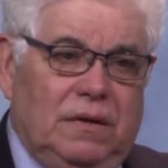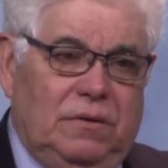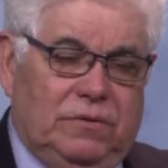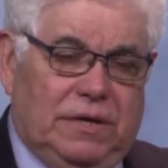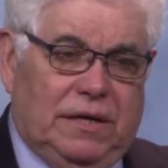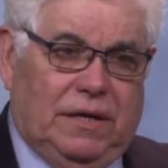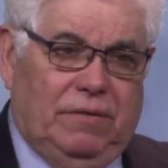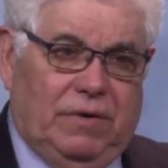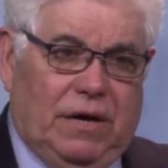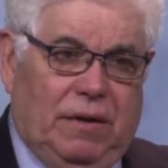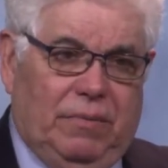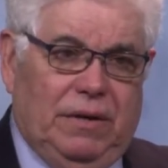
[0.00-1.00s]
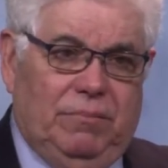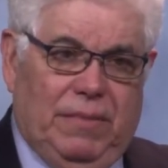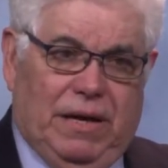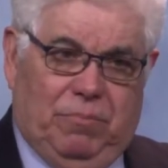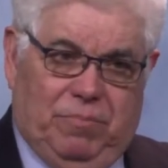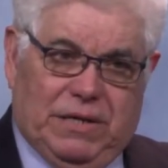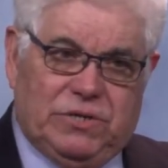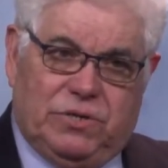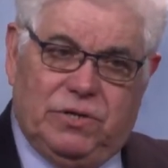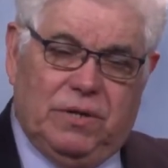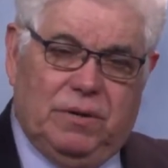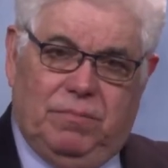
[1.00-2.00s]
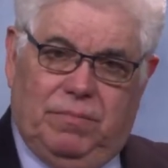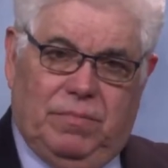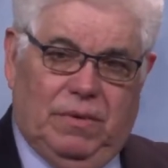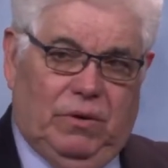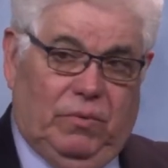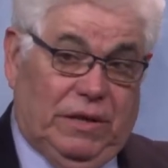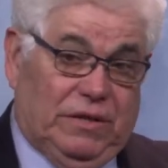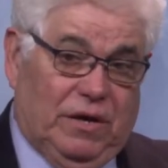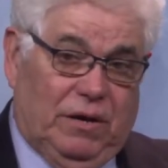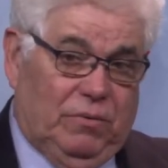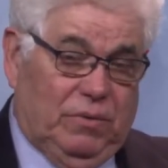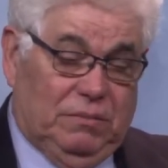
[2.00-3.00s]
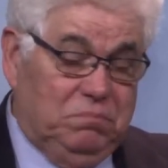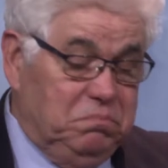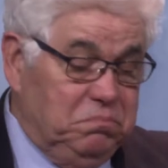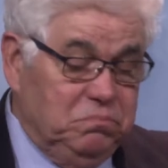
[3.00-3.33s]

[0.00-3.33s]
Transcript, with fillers: Lieutenant Governor Hobby made a pitch to them. Uh, we thought we,